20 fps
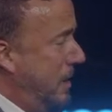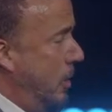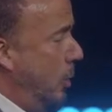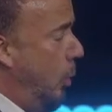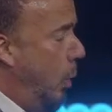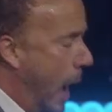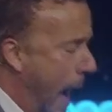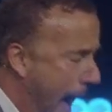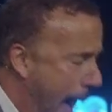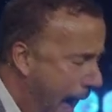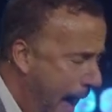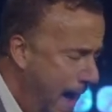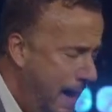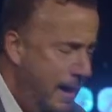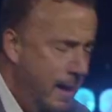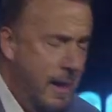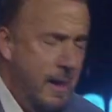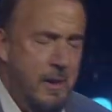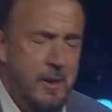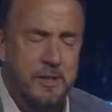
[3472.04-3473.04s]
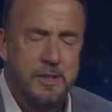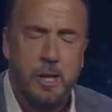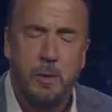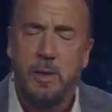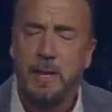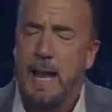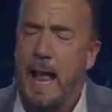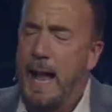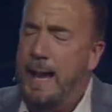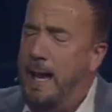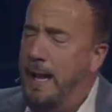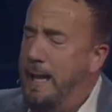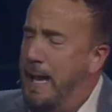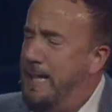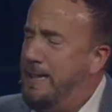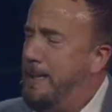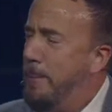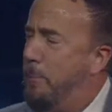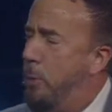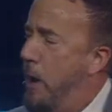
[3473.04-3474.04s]
Why? So that I can
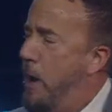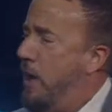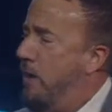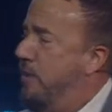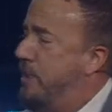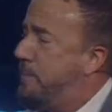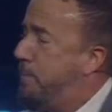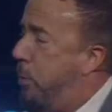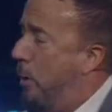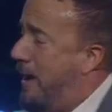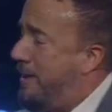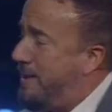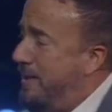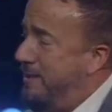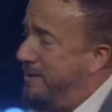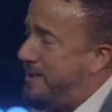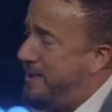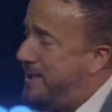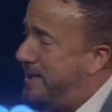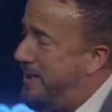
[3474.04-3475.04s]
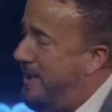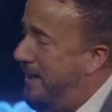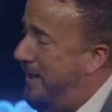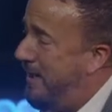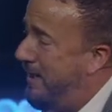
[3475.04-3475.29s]
eat the bread of his presence.